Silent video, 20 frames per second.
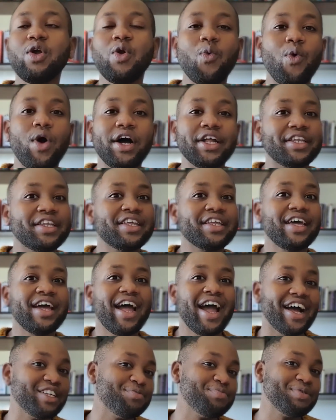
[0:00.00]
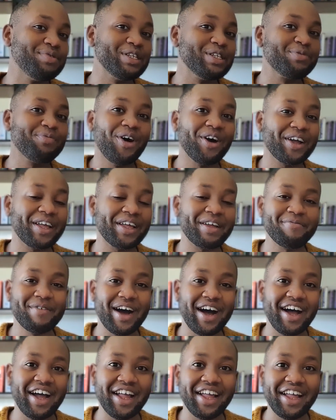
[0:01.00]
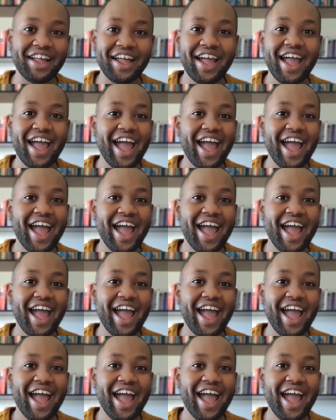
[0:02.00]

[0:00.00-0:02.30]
what has been sparking my